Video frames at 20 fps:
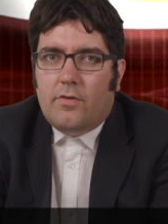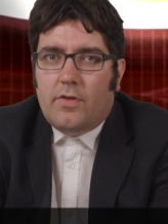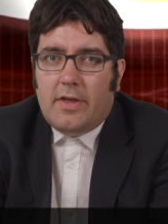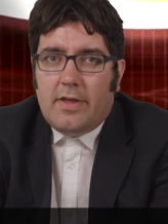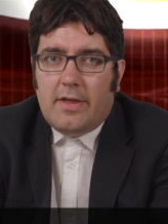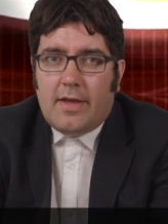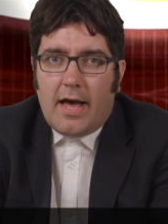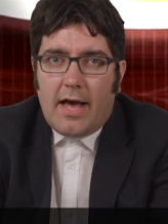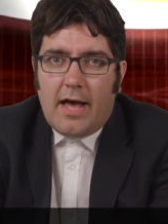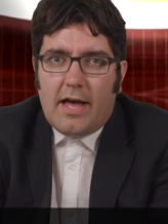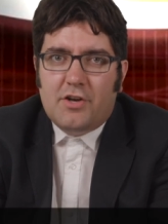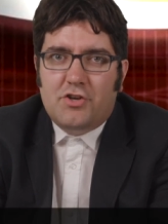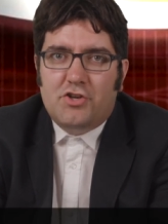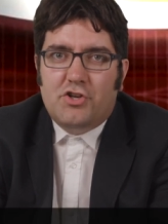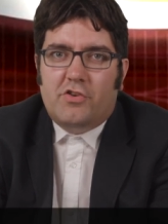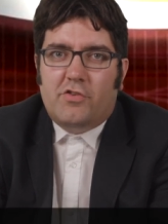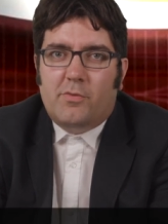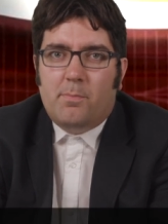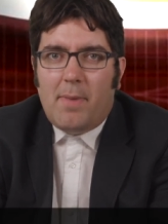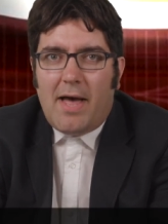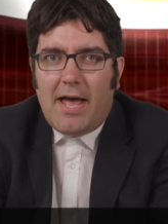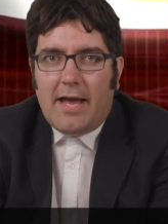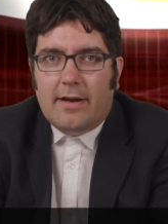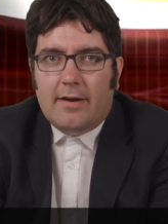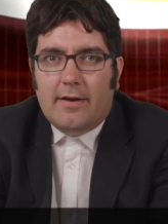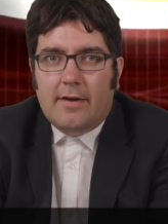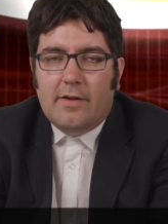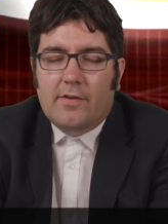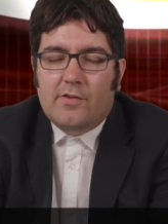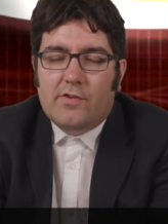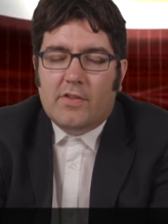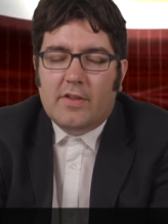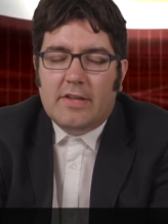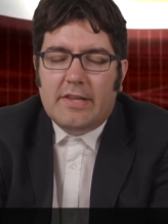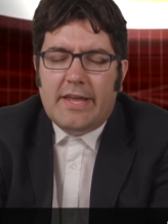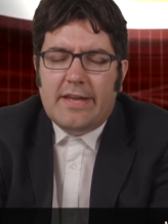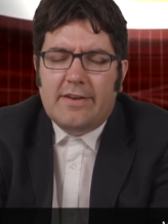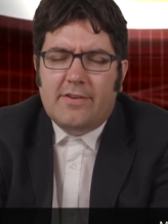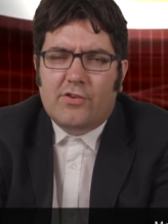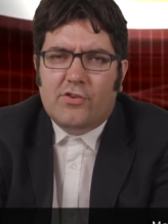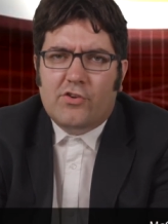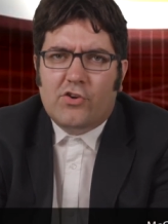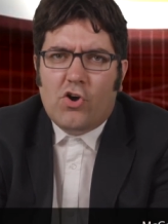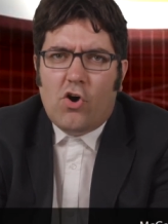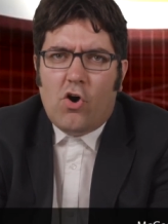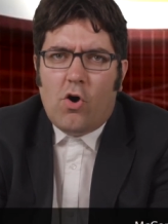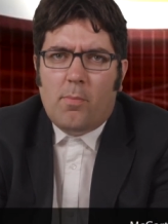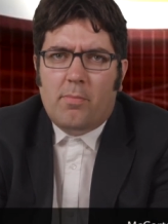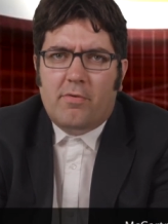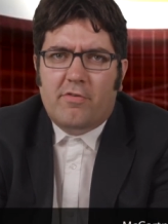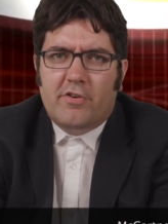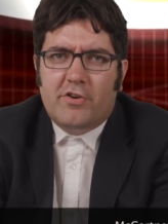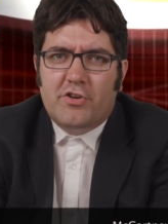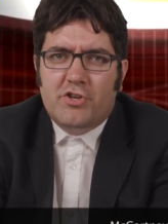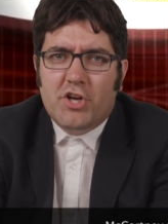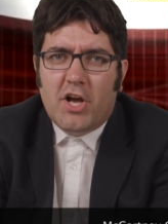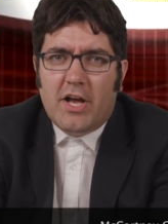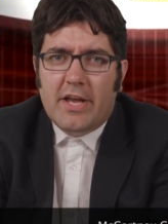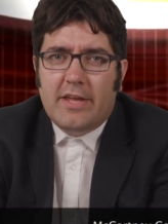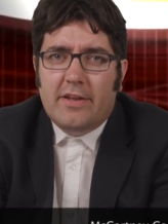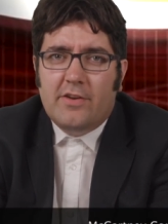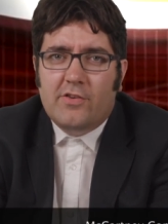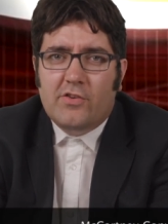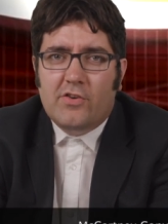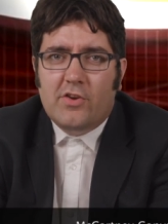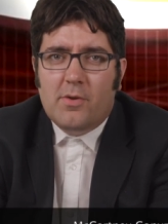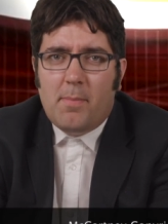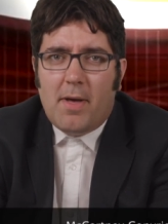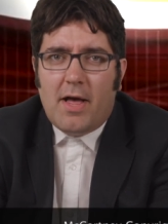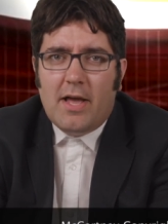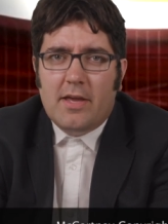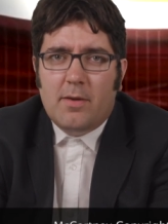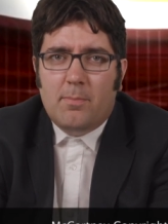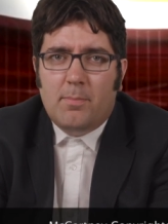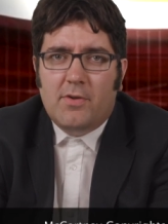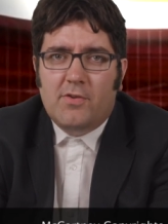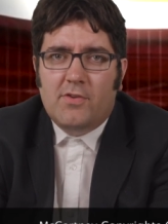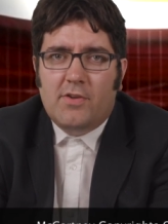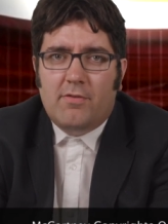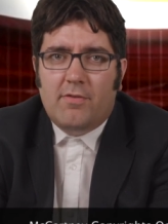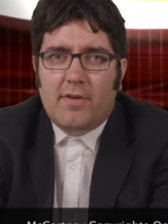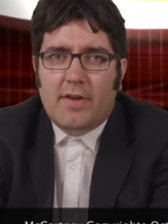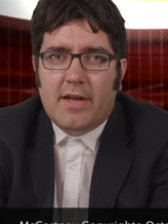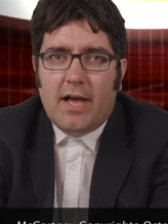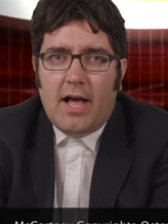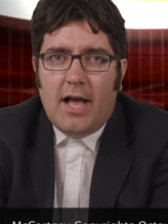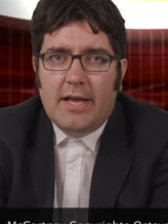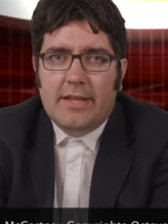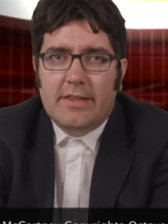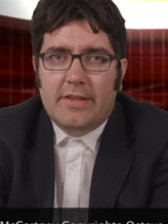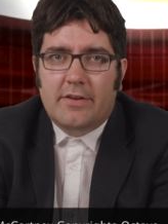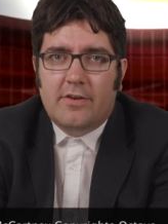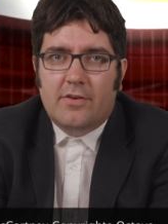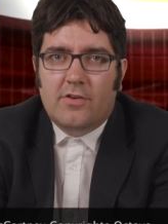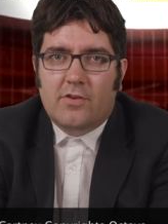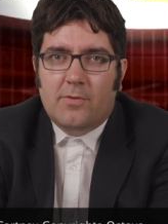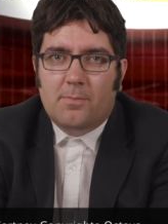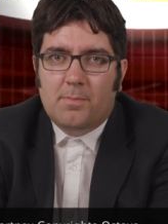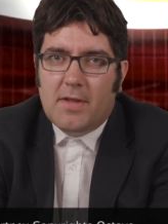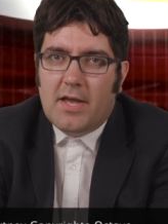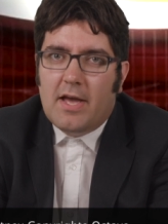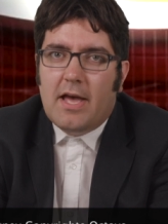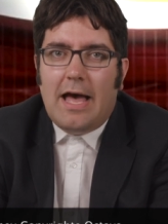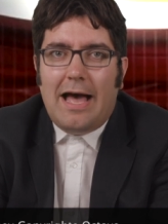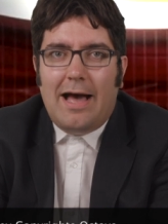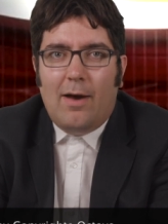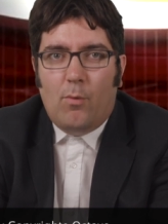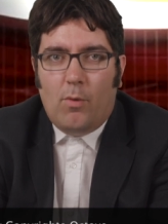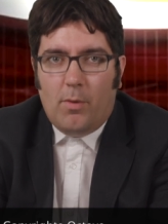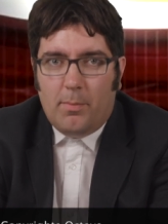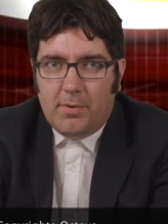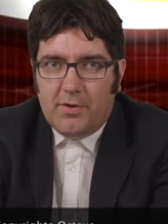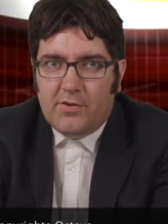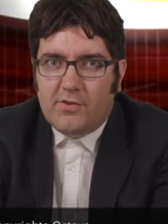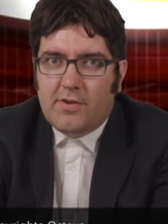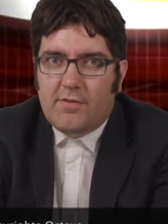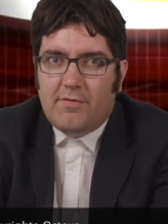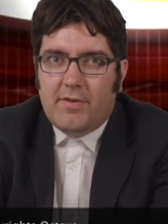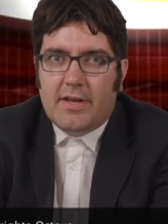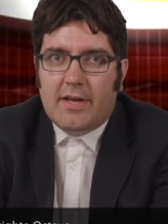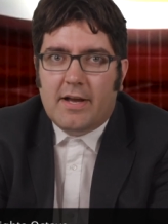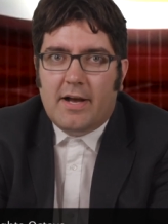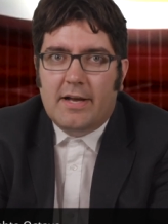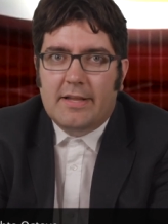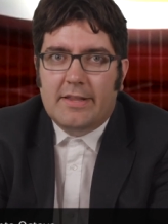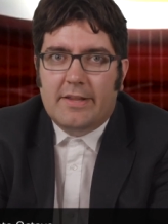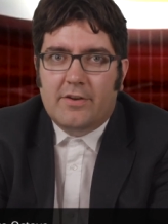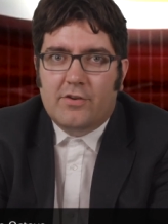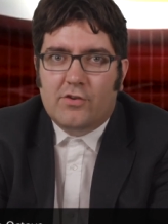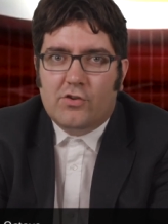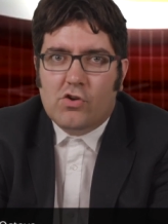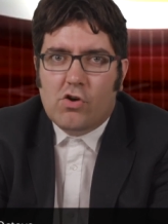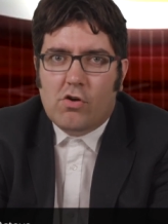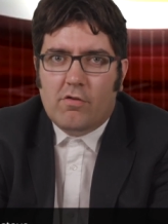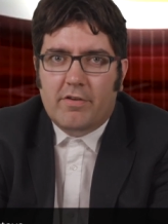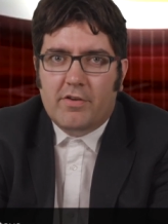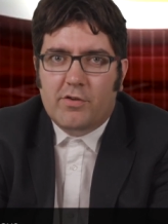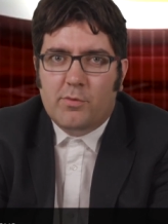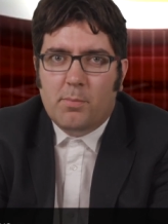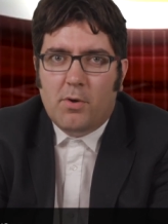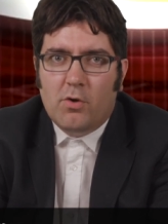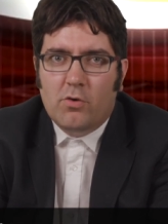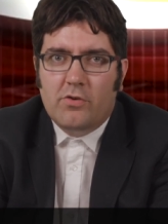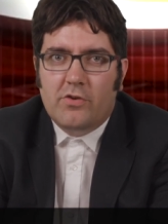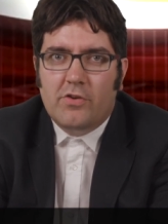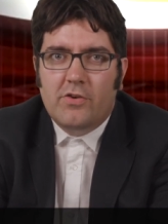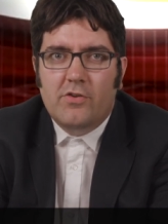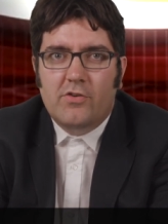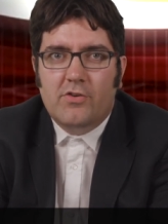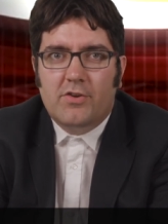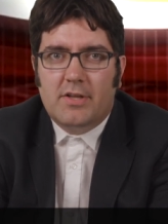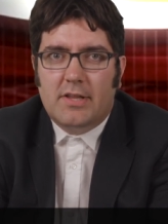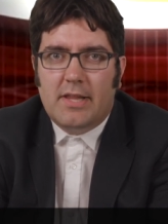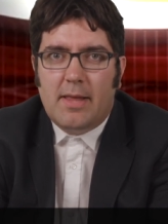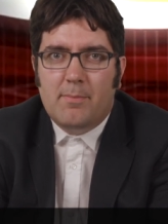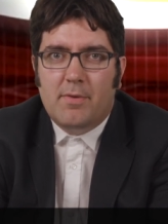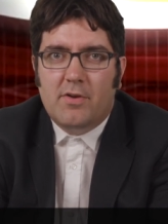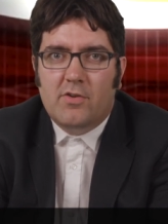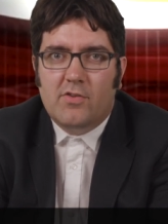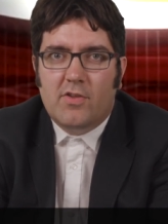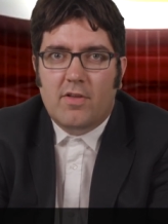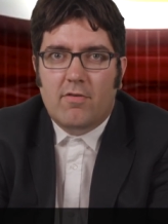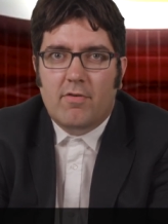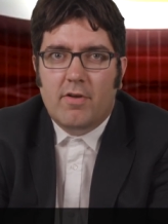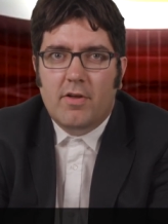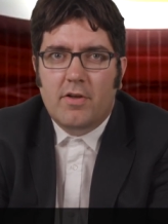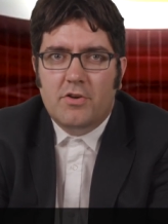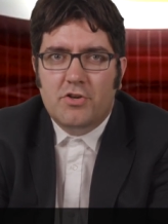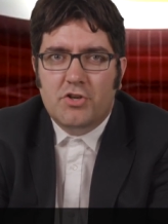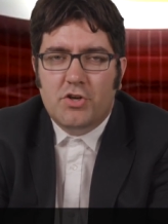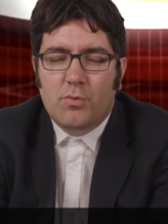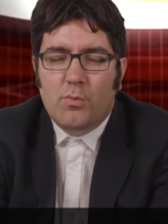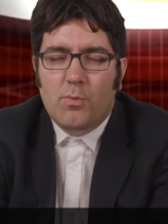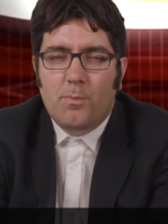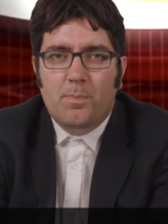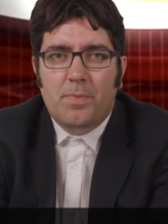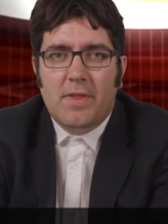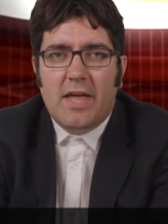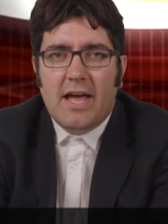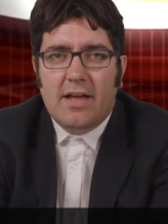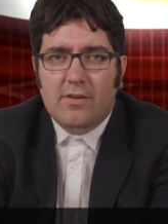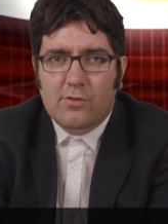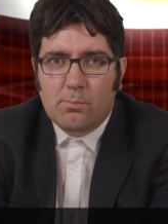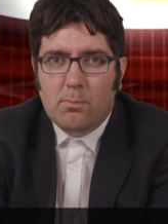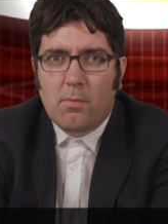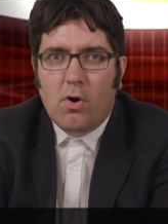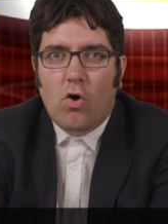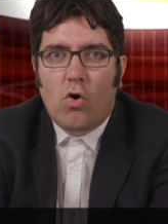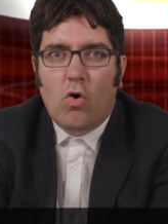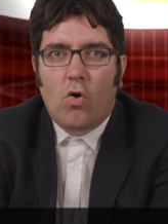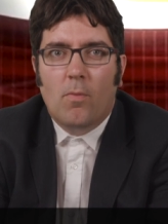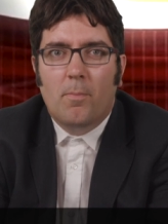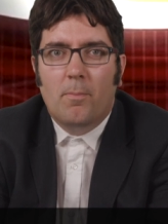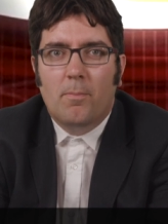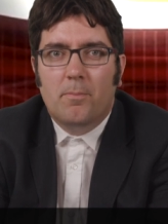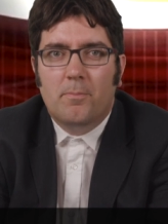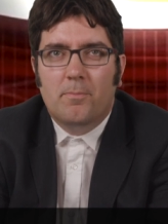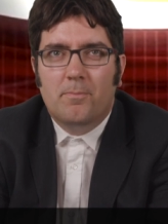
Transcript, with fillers: The Argent Bank is the latest corporate giant to buy a Pacific island. Our Pacific Islands correspondent, Clemency Virtue, has more.